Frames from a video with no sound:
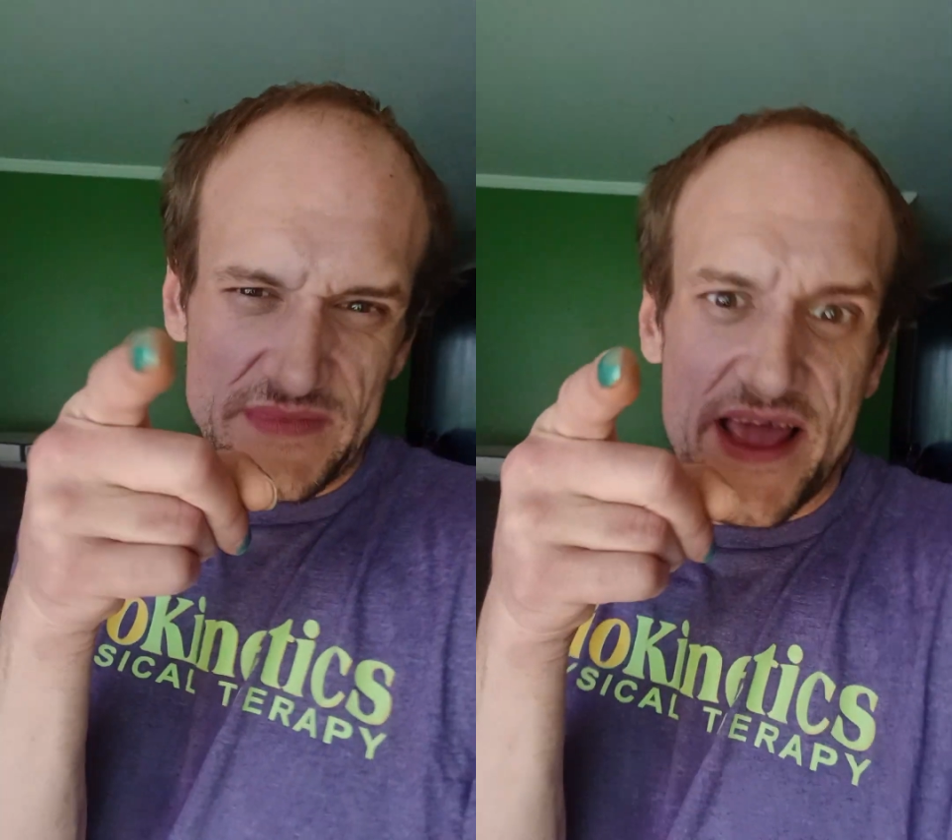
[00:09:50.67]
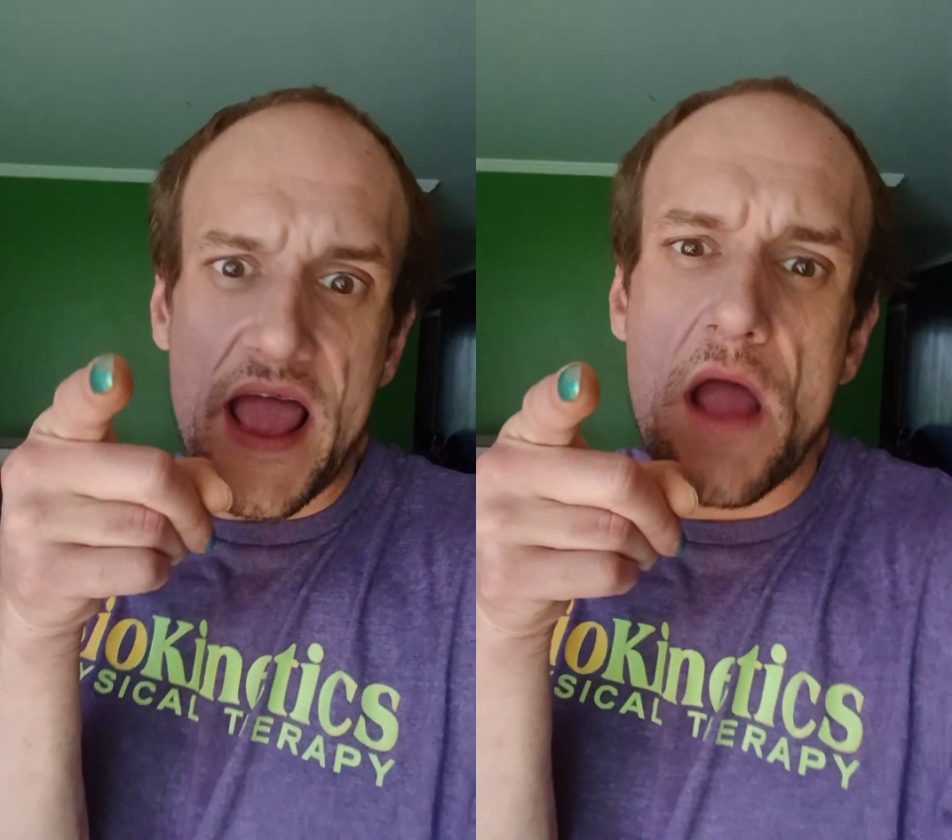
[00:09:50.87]

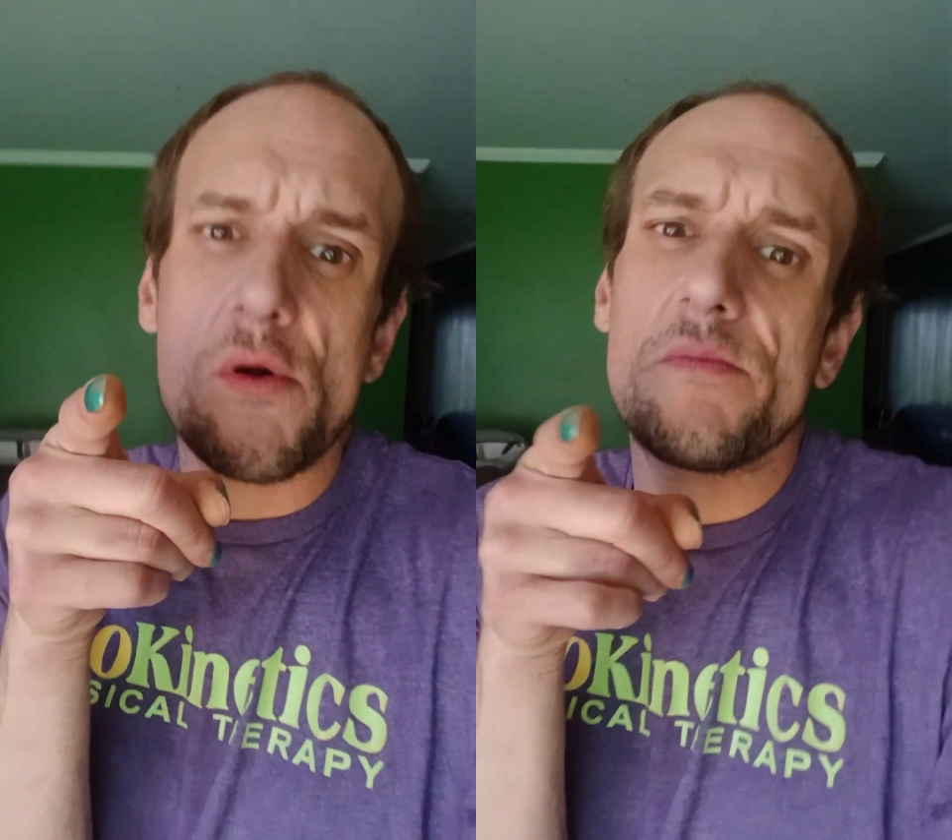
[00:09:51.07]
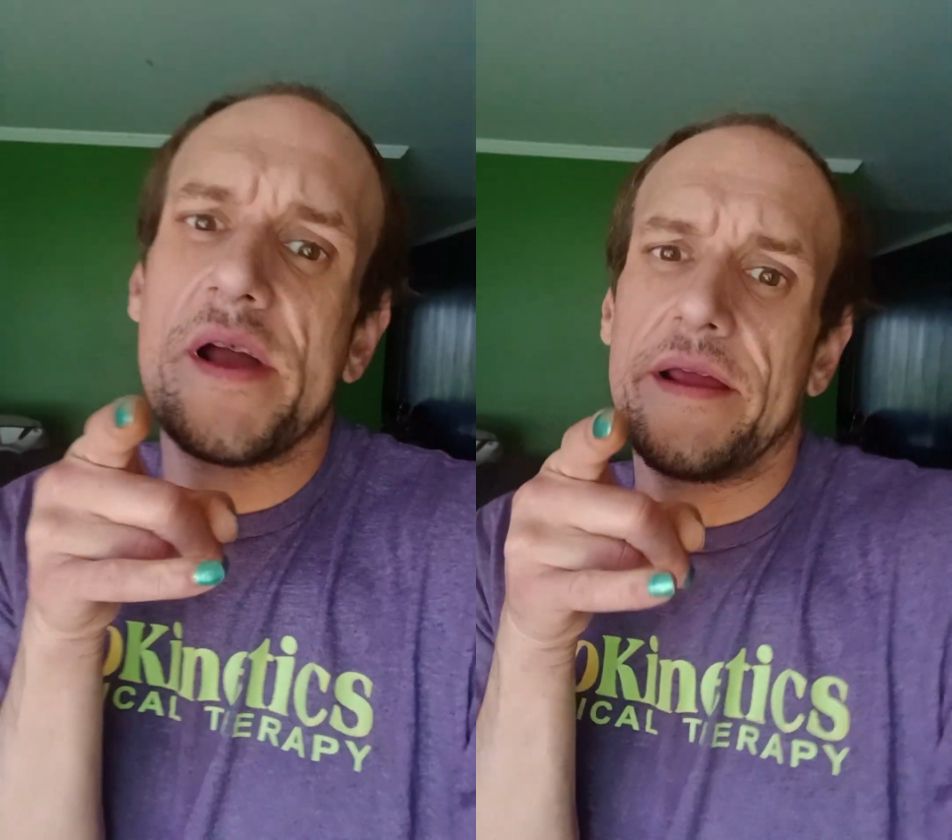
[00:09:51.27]
AI
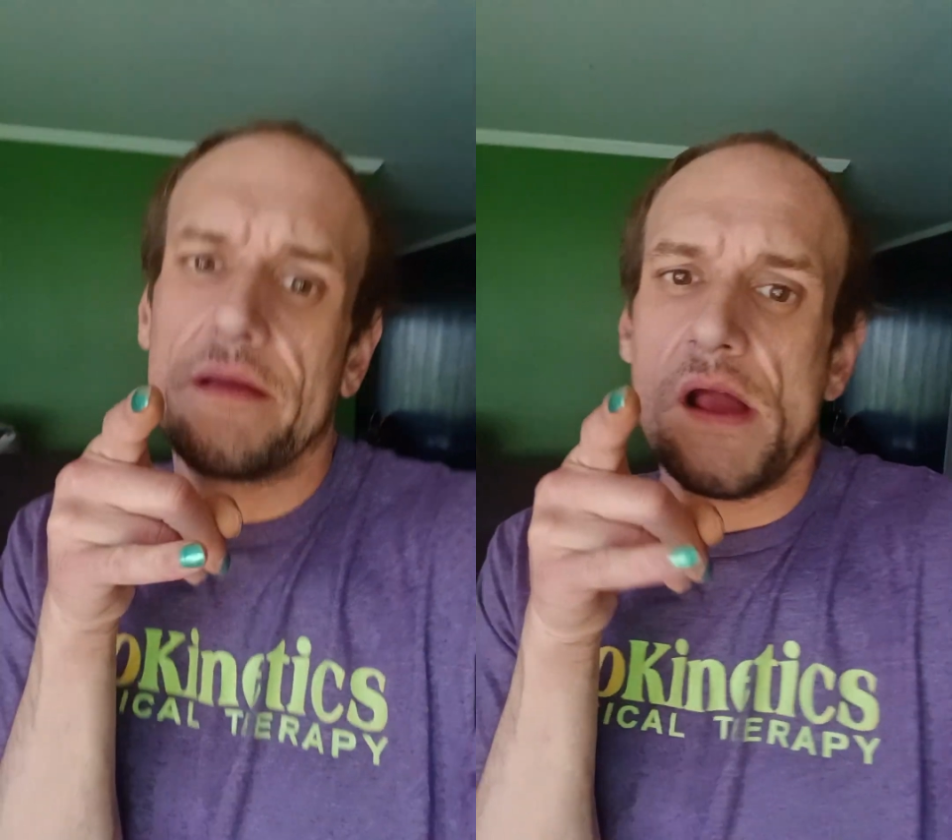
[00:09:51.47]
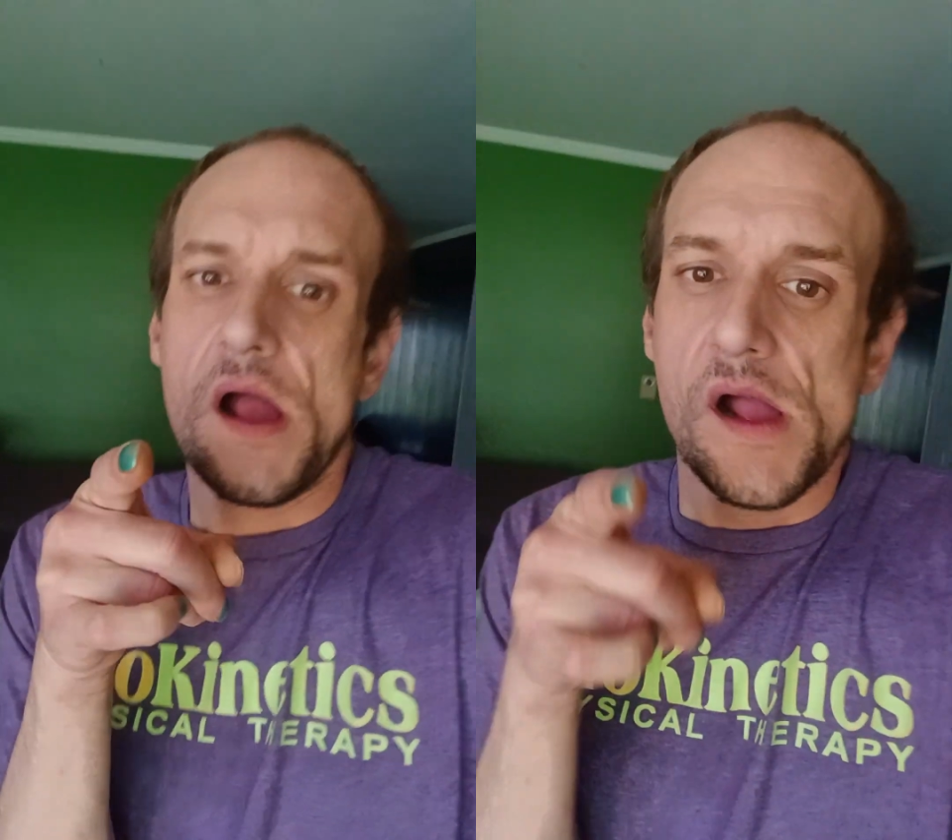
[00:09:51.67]
word braiding.
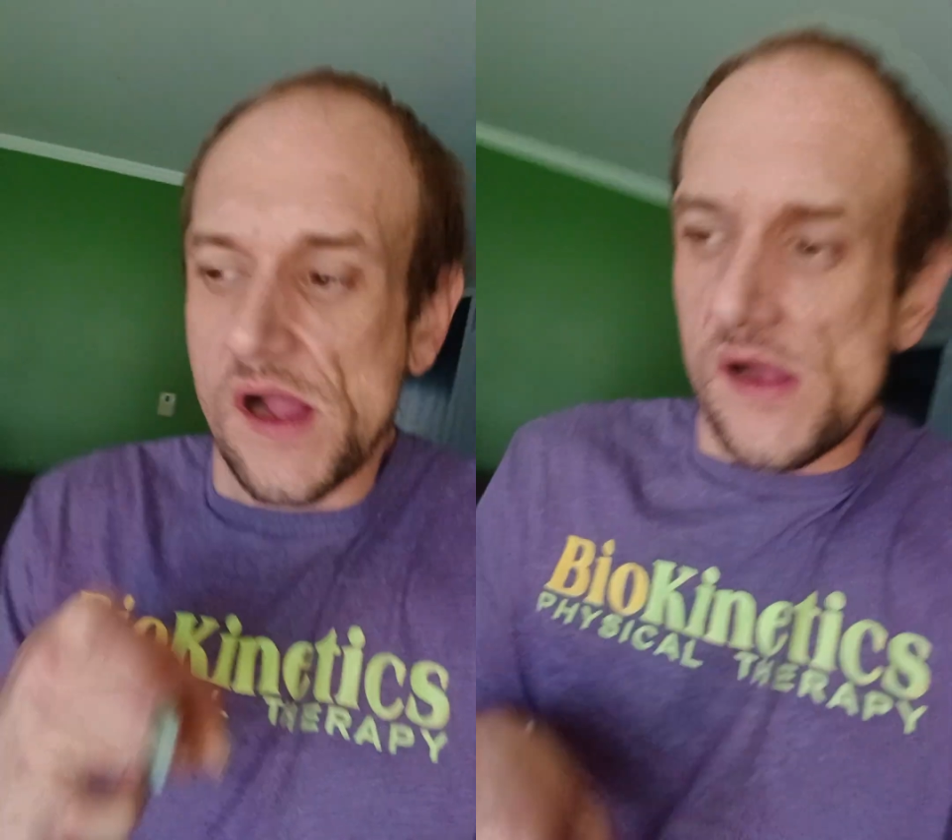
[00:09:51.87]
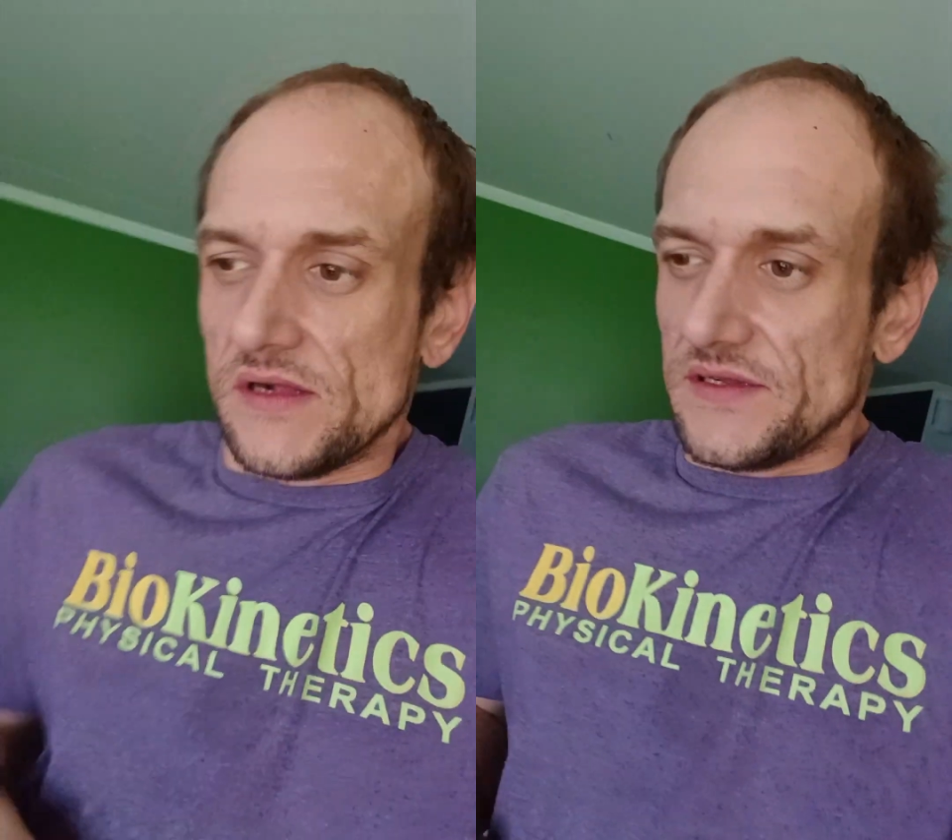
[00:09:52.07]

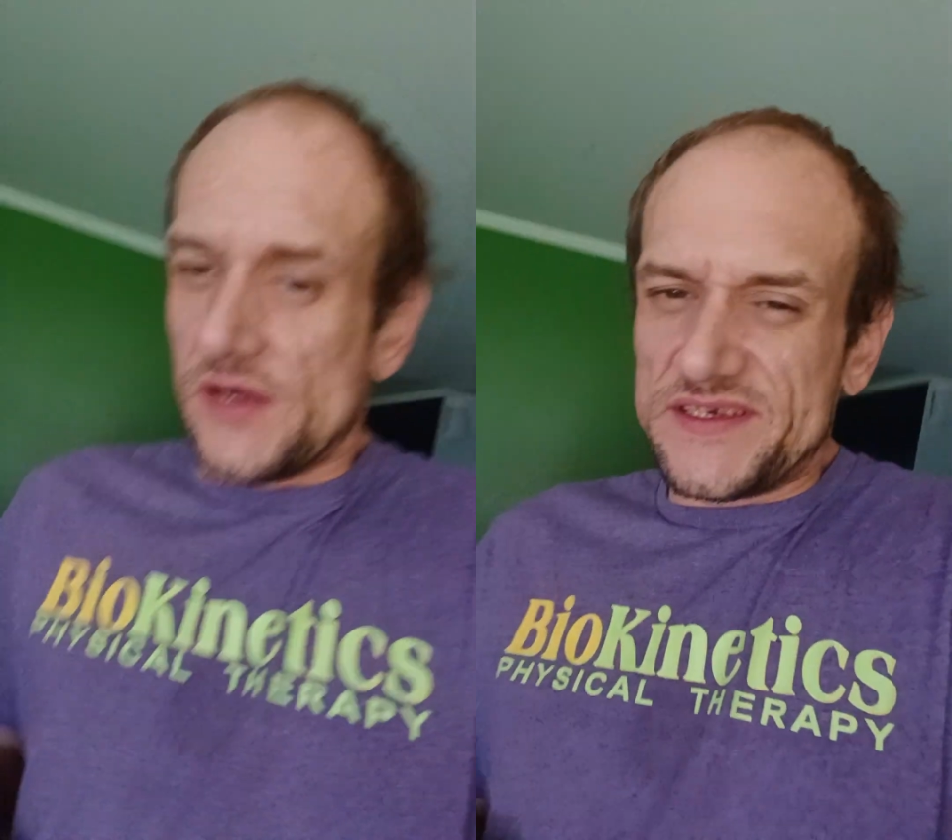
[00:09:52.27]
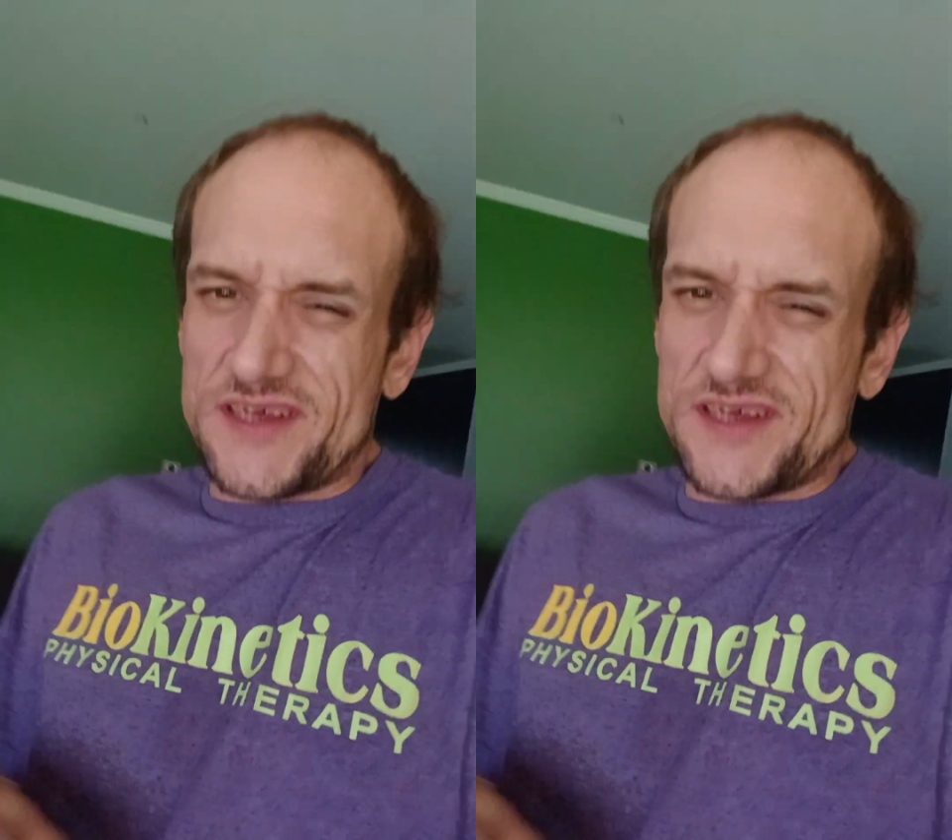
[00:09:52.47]
It's